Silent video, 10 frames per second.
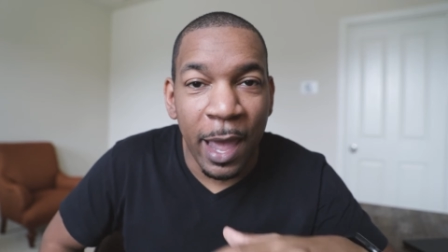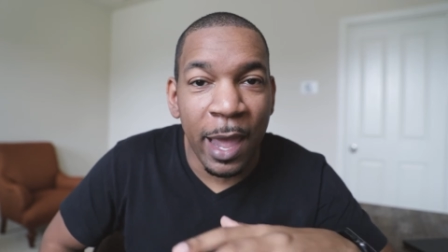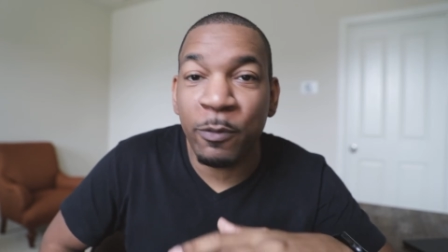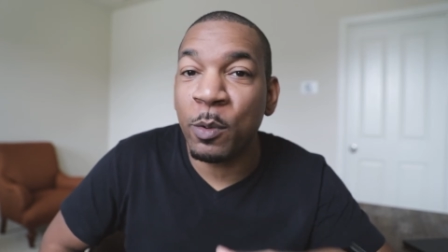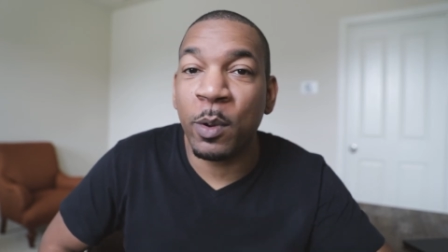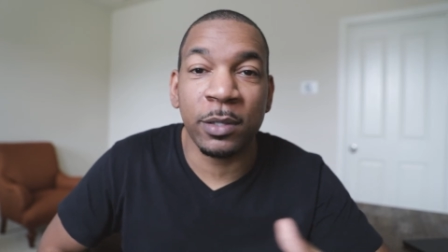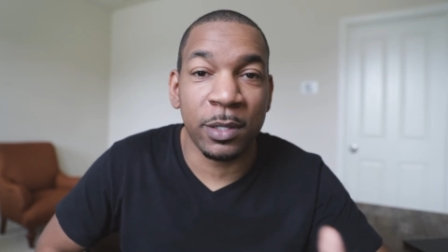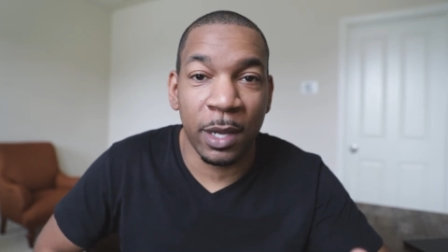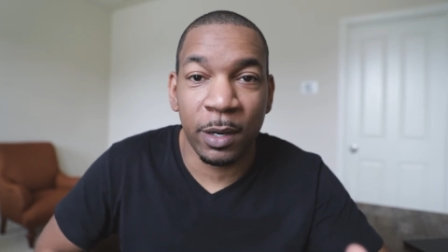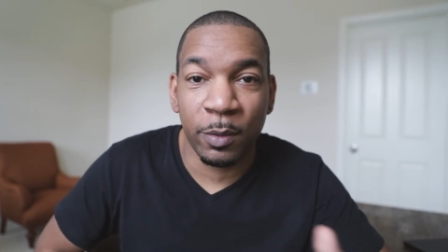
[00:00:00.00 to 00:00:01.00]
Everyone's
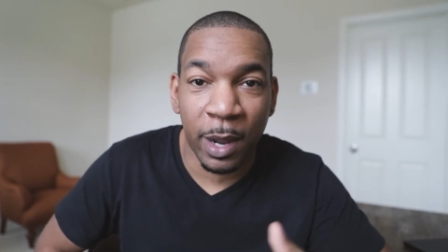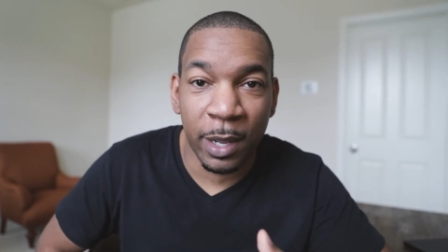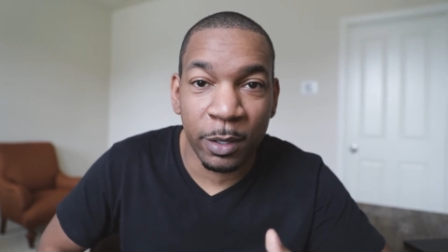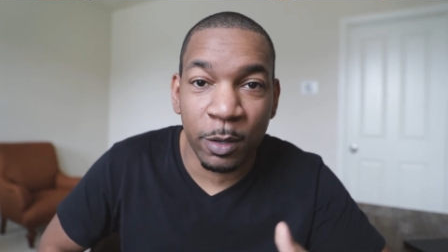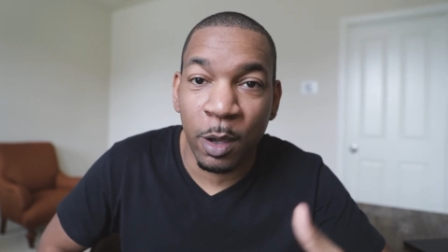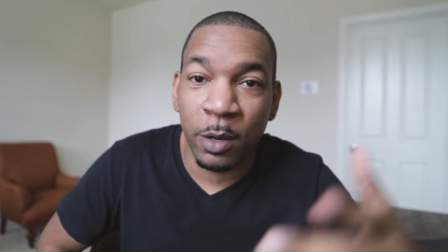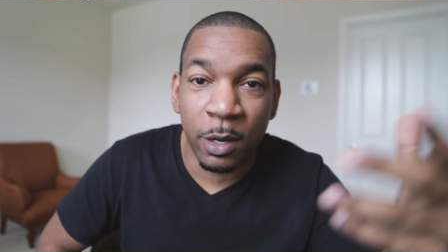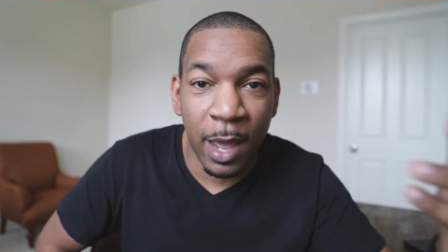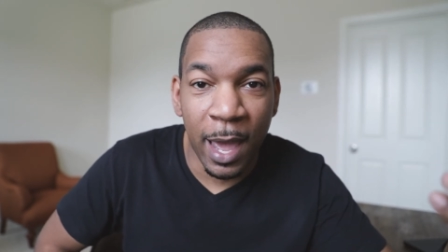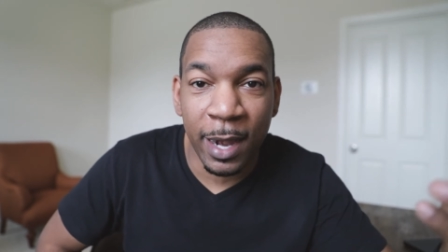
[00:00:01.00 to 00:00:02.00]
done it, right? You go to
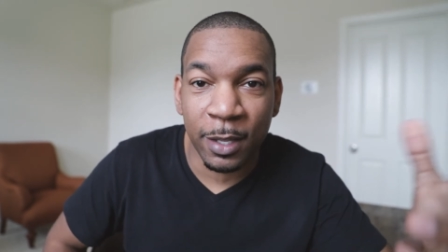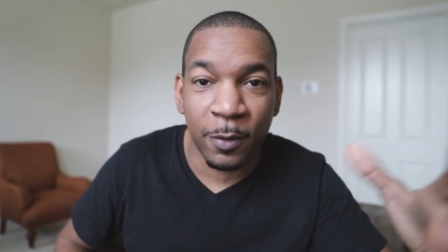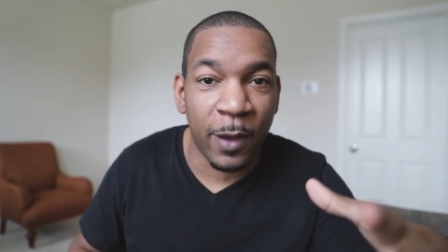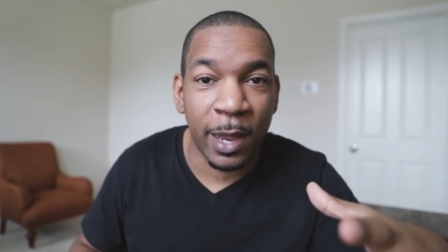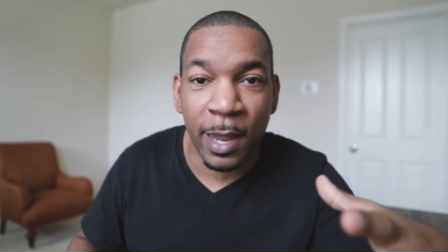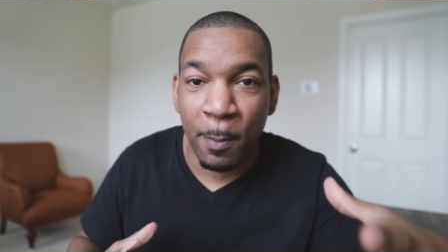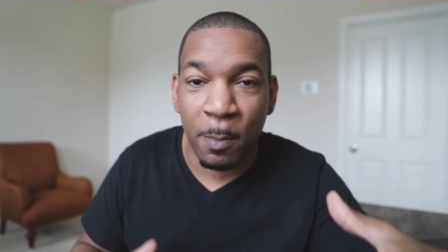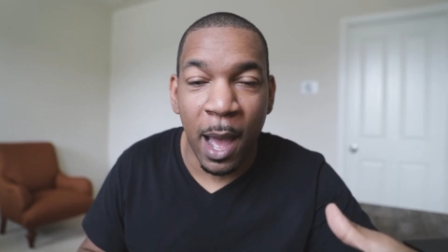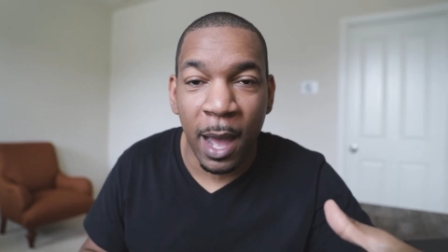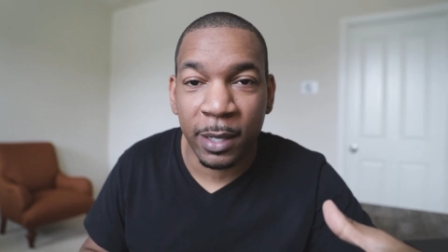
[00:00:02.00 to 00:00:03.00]
your attic, you find that
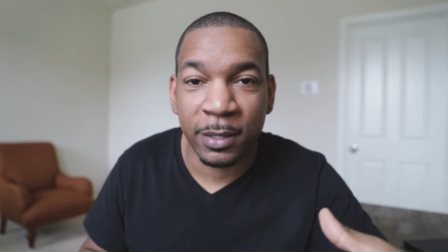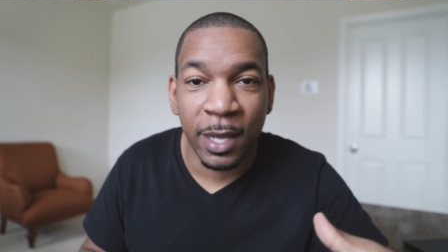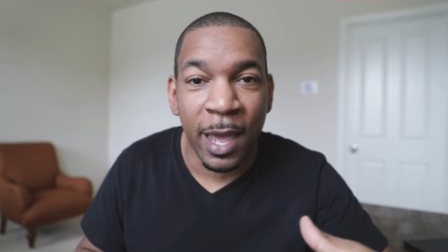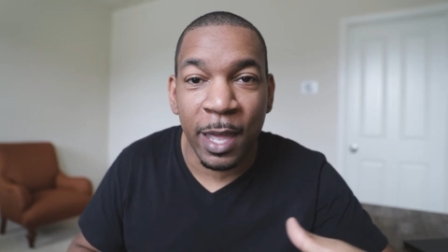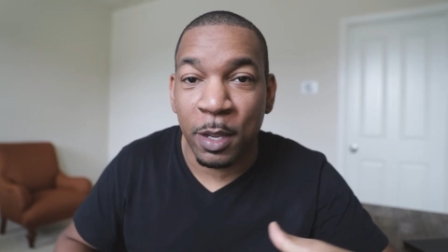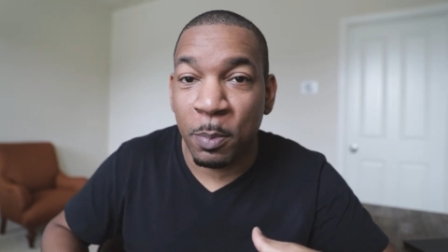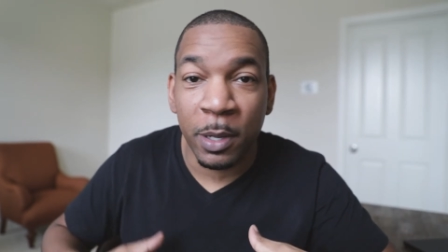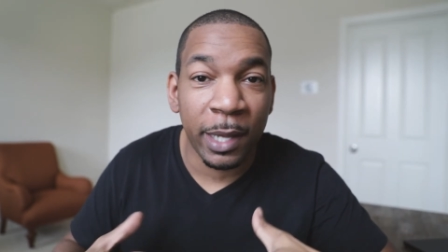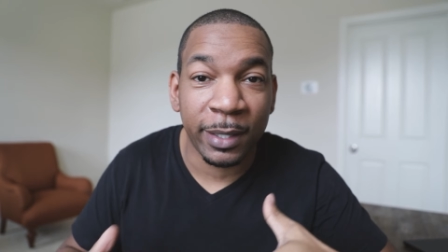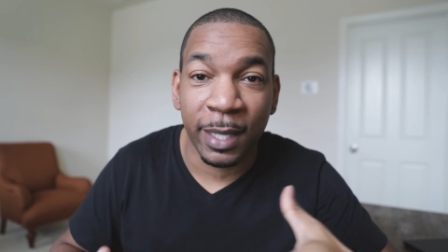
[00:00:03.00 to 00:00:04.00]
box, and you
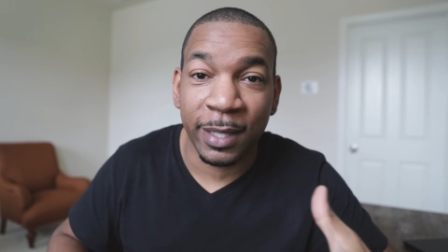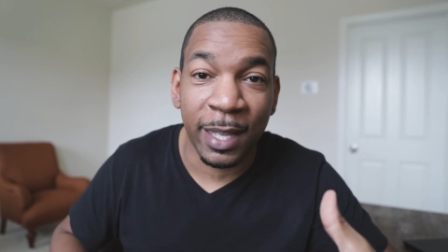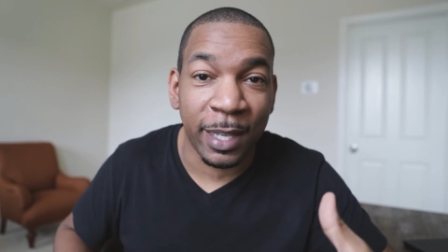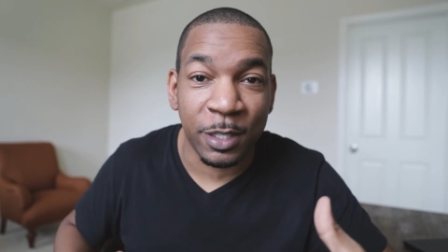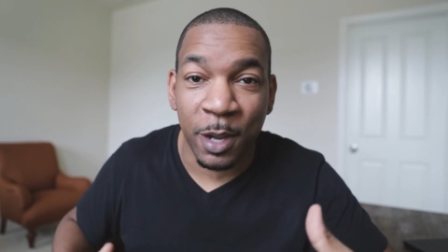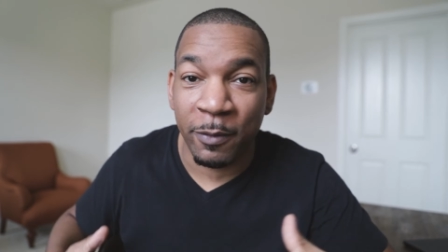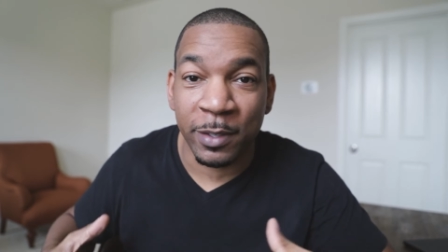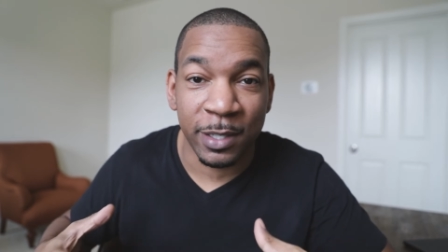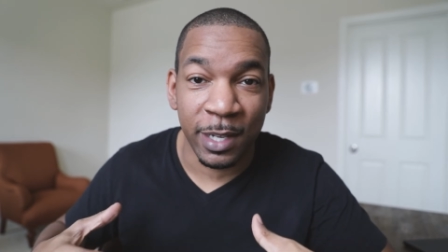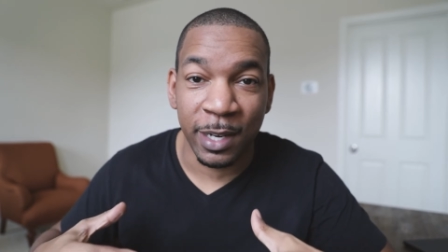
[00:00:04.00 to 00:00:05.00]
pull out that thing that you
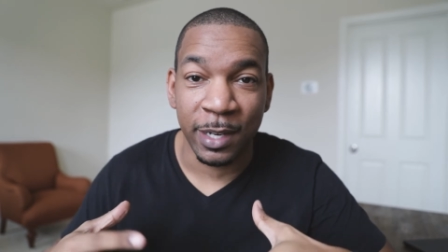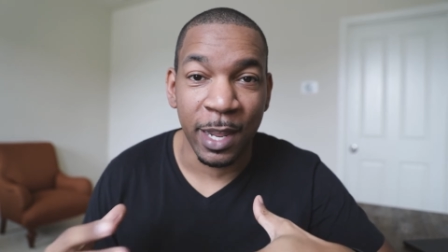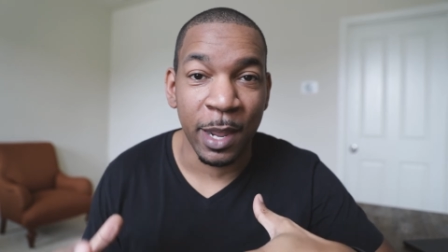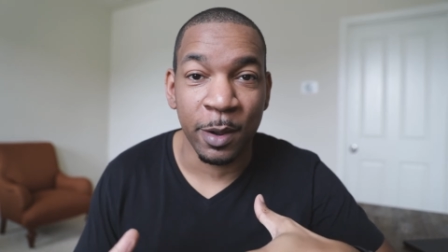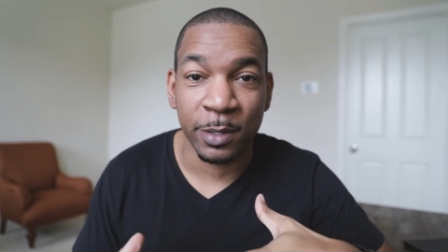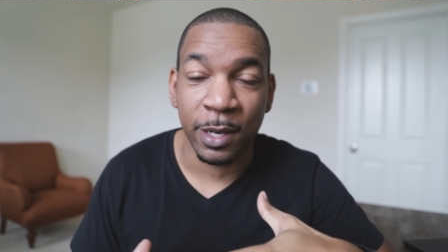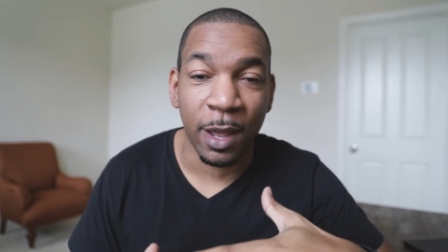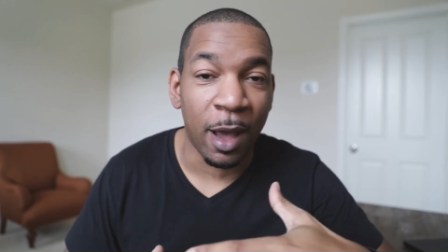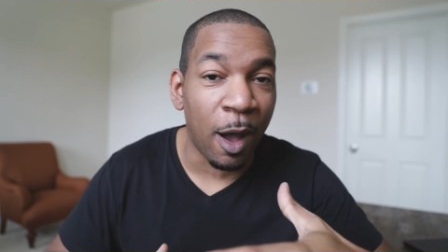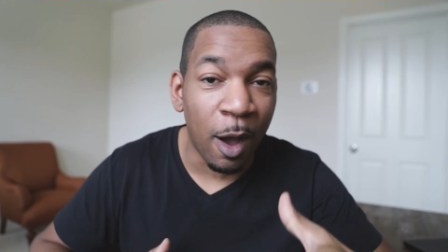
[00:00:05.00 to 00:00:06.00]
haven't seen in years, and
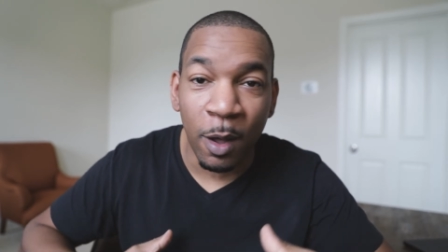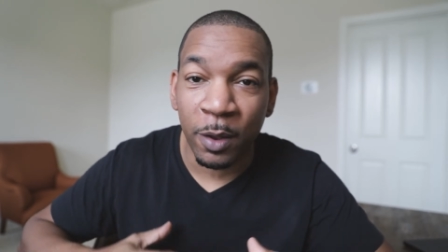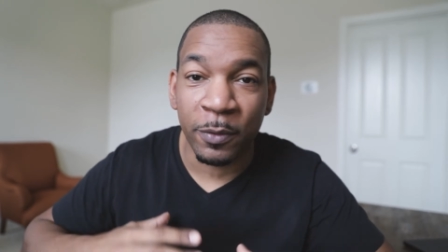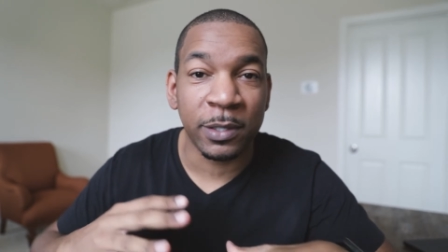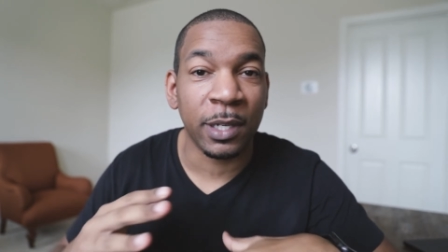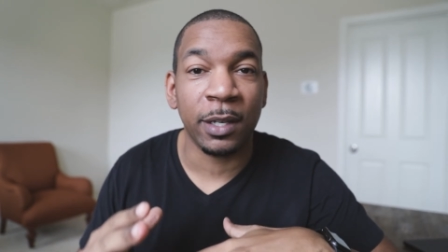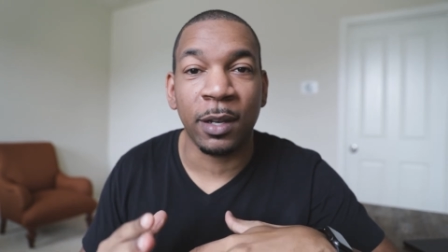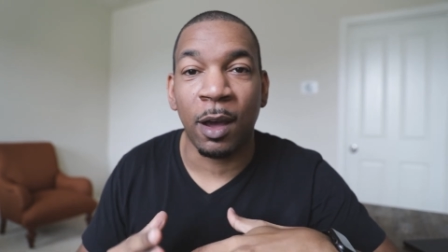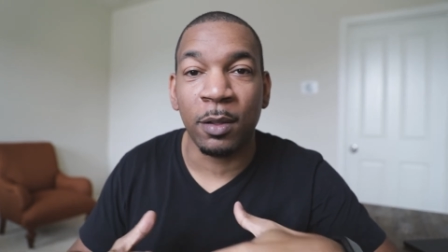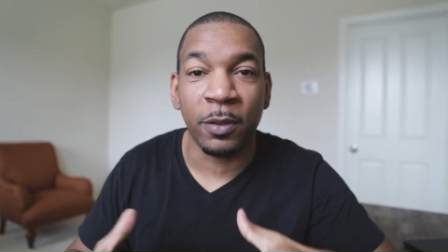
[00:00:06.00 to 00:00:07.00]
all of a sudden,
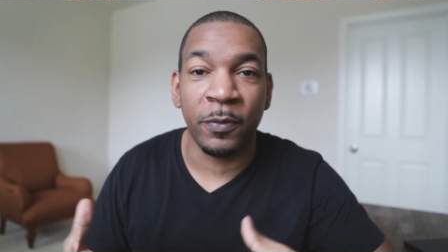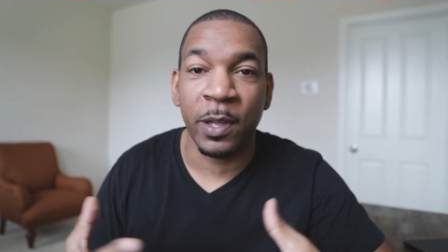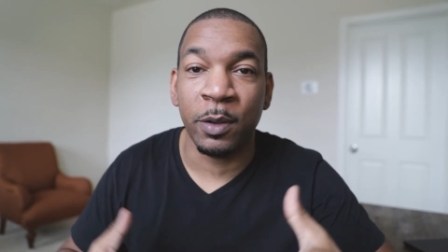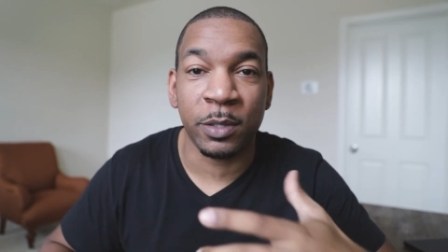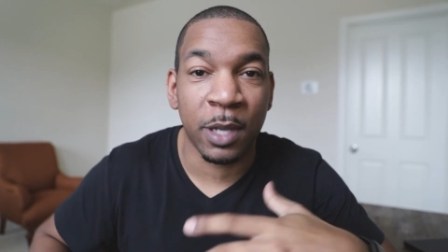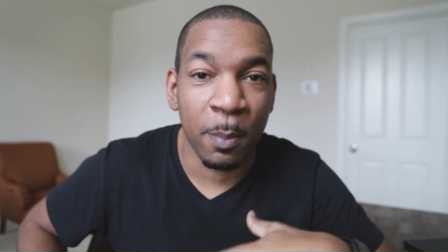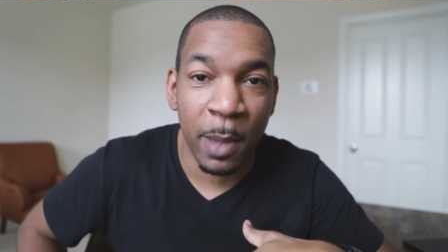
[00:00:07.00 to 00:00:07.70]
all the feels come